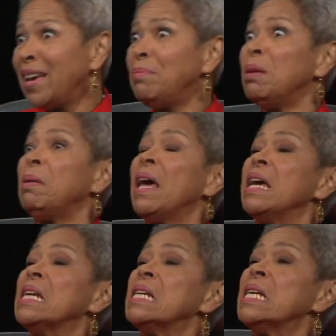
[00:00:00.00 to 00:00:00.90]
they be
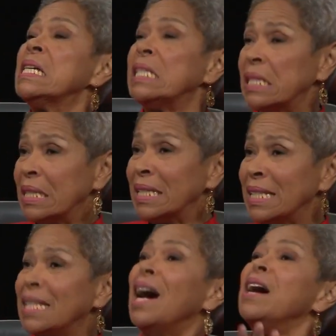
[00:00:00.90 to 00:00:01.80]
playing the
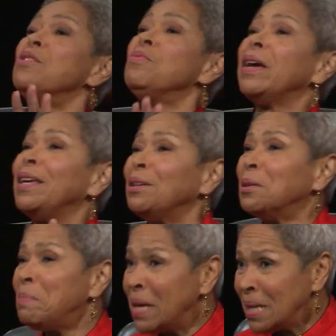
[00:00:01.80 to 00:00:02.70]
dozens mm-hmm. on a
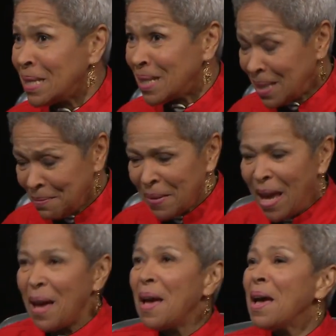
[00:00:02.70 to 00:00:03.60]
regular basis. Mm-hmm. Your
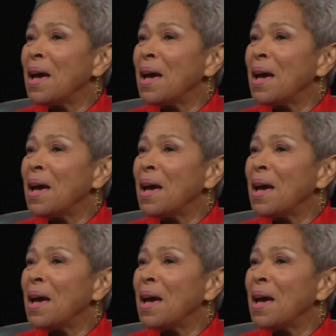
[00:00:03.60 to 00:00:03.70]
mama be